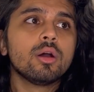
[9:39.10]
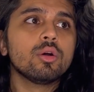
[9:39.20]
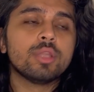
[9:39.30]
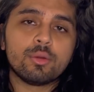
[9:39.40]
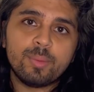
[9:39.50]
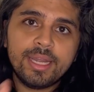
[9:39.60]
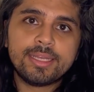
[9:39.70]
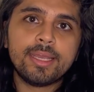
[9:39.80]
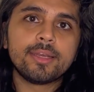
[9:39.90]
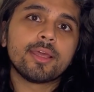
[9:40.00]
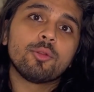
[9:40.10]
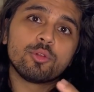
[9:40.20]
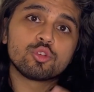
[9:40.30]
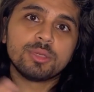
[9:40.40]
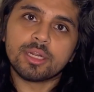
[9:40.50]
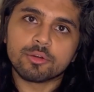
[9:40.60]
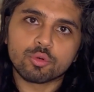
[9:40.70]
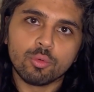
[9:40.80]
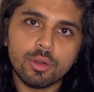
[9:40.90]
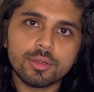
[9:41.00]
That weight gain can also be
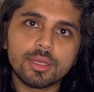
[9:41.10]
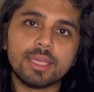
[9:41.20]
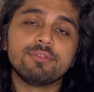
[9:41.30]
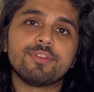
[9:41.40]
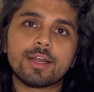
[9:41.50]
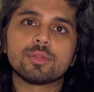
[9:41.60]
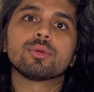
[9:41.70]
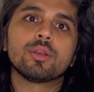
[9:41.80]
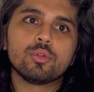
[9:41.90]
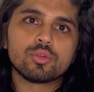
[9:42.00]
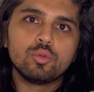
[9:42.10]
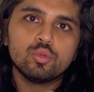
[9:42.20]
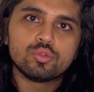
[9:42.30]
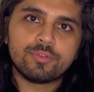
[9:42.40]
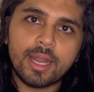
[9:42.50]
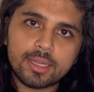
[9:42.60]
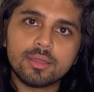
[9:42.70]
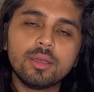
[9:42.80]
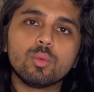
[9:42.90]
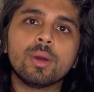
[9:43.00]
controlled. In fact, you can also lose fat
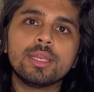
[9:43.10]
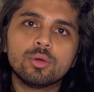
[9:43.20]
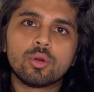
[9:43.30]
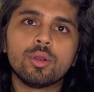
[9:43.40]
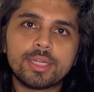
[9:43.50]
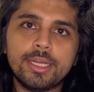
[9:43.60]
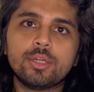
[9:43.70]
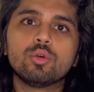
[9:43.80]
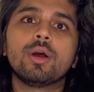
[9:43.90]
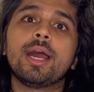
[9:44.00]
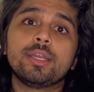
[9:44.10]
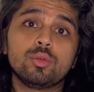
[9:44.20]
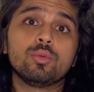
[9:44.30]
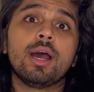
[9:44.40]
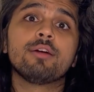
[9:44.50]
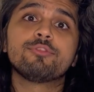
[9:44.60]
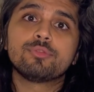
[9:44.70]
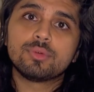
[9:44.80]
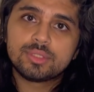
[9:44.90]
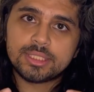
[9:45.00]
while you're on keto and you have,
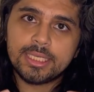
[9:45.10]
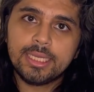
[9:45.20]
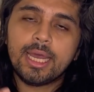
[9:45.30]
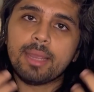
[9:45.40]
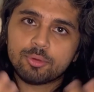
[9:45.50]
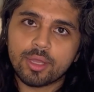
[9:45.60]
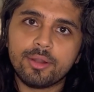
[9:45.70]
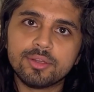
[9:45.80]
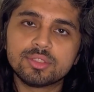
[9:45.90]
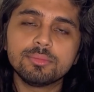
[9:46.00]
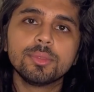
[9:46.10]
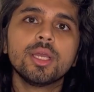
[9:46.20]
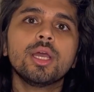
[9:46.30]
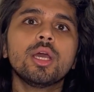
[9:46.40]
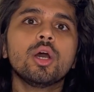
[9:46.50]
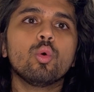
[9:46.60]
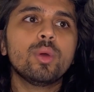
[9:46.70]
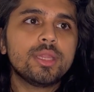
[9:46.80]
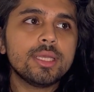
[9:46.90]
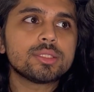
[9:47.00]
say, hypothyroidism.
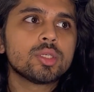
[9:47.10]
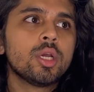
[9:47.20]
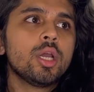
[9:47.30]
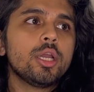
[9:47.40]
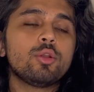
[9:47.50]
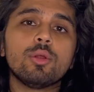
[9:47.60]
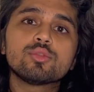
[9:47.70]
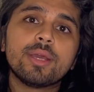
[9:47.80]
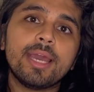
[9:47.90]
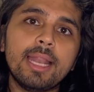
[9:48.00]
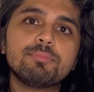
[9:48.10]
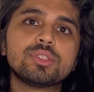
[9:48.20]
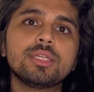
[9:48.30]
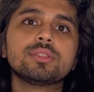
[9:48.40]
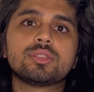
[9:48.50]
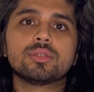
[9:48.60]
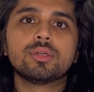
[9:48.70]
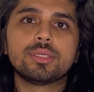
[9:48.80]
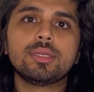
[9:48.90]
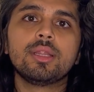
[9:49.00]
With this, it also helps in
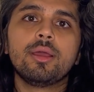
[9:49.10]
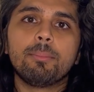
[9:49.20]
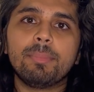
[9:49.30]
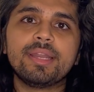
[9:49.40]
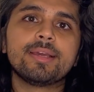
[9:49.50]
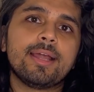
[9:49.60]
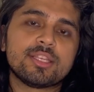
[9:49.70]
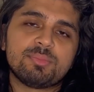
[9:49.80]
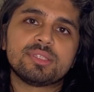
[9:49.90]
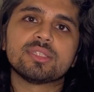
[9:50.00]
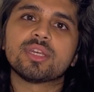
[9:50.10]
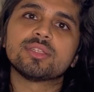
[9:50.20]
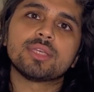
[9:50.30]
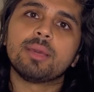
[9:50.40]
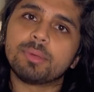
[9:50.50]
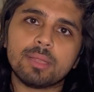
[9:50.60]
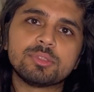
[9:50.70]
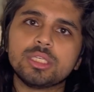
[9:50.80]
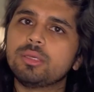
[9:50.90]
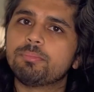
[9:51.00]
certain medical aspects such as
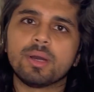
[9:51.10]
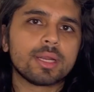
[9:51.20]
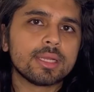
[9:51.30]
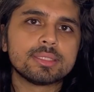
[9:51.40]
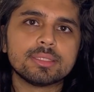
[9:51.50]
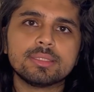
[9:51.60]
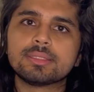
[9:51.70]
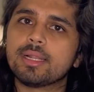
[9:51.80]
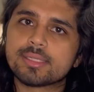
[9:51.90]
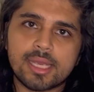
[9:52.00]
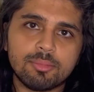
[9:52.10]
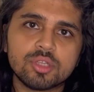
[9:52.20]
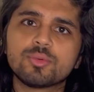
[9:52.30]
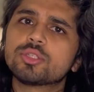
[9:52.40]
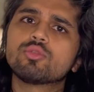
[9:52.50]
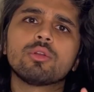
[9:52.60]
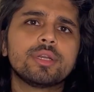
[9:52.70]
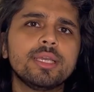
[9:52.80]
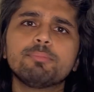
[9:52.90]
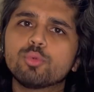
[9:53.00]
epilepsy, Parkinson's, Alzheimer's, which is
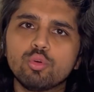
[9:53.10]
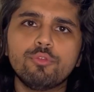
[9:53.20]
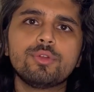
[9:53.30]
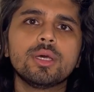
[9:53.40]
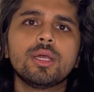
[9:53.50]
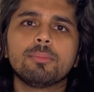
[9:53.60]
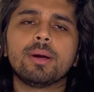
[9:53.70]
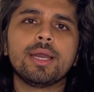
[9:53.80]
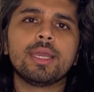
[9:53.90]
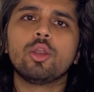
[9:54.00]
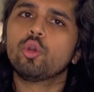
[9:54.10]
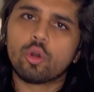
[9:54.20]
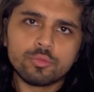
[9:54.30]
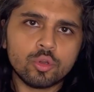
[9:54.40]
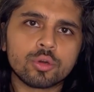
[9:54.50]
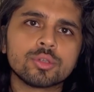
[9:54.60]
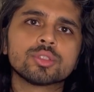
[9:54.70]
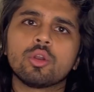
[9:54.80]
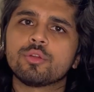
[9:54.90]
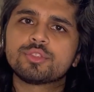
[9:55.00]
already proved by a lot of doctors, a
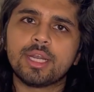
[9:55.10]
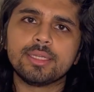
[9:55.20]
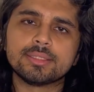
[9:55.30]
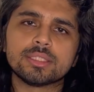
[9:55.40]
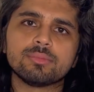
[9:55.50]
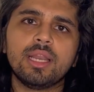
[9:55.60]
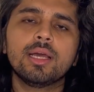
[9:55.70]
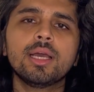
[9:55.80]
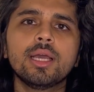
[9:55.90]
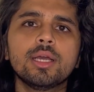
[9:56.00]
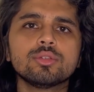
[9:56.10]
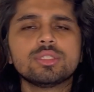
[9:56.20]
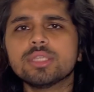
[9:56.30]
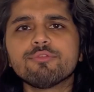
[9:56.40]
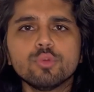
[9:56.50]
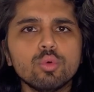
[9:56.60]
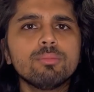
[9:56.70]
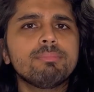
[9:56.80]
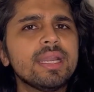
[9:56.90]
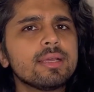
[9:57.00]
lot of studies as well. So these are few
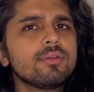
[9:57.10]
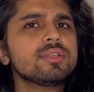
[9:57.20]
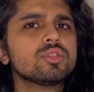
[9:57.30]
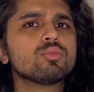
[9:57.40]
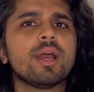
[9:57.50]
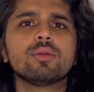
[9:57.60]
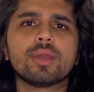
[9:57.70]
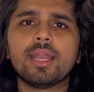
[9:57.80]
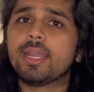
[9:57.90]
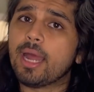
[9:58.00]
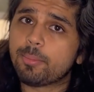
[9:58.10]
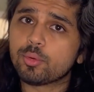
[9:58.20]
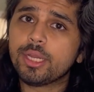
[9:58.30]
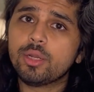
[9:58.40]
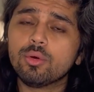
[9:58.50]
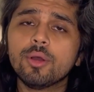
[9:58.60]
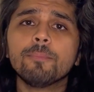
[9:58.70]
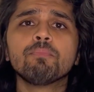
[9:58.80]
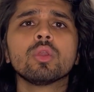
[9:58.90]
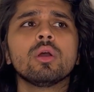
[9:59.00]
medical reasons why you can adapt to keto.
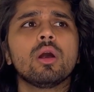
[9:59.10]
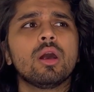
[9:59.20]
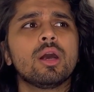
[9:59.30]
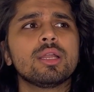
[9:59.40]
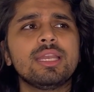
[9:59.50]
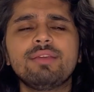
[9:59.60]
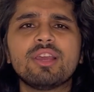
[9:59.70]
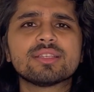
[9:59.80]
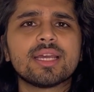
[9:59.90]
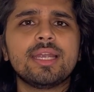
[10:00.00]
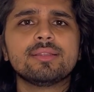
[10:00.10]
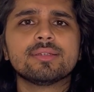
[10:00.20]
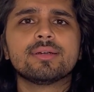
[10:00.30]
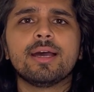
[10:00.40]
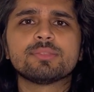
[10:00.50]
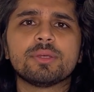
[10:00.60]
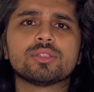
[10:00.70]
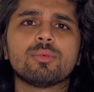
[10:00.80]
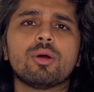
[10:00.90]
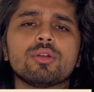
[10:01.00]
Leaving aside the aspects
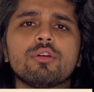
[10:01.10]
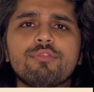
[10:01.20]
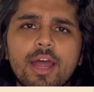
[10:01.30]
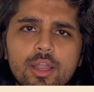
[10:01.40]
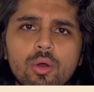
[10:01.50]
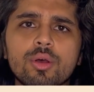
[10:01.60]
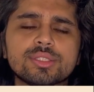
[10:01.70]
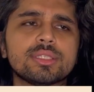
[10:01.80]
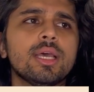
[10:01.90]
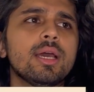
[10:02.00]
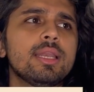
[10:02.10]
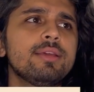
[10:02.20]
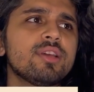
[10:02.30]
about fat loss, leaving